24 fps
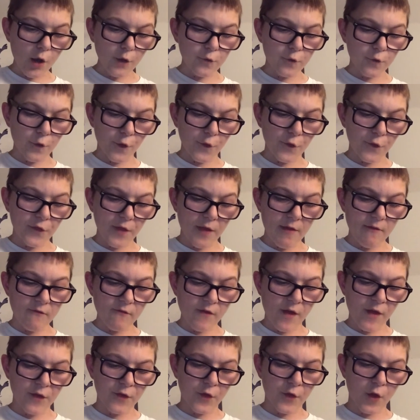Justin,
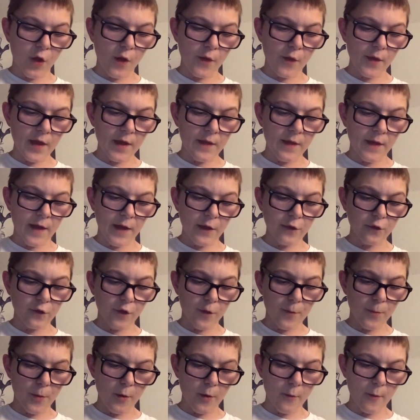Vestergaard,
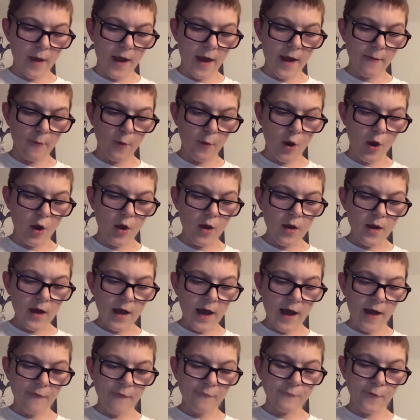Iheanacho, Pereira,
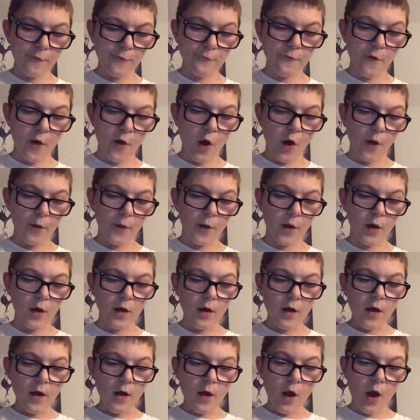and Fofana.
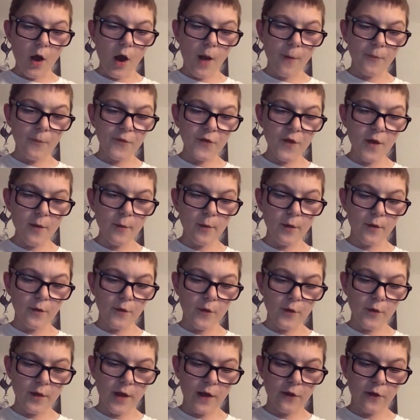Some are
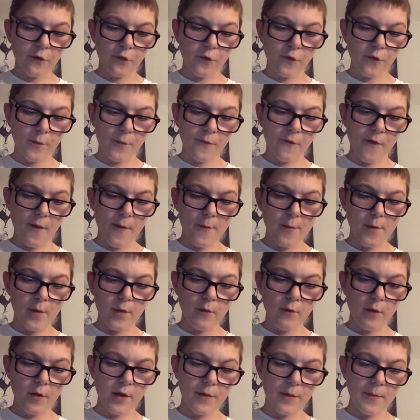Newcastle, to be fair, but
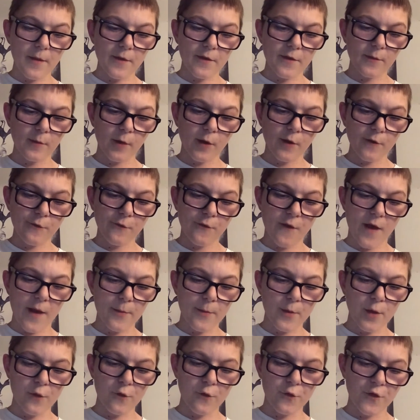they're only missing, like,
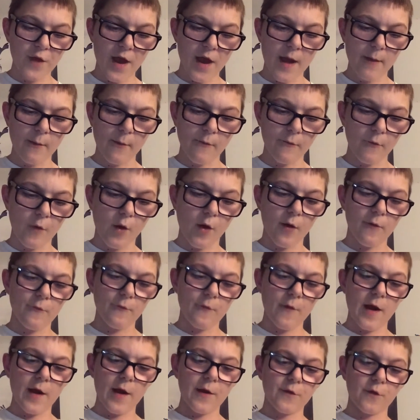Fabian Scher and Ryan
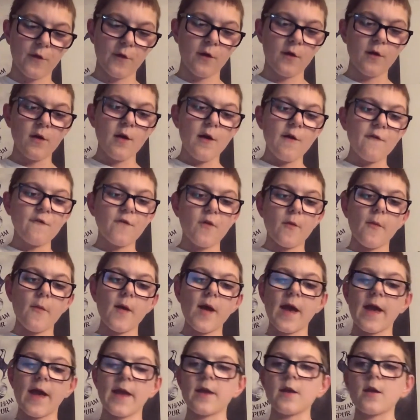Fraser. For
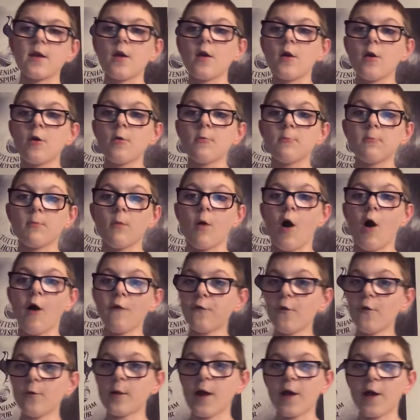me, I
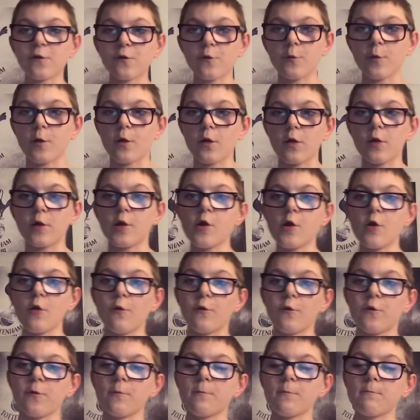think Leicester are going to
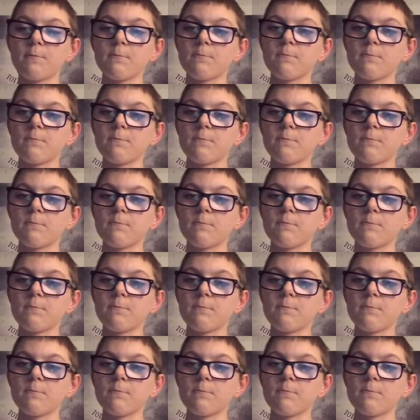lose.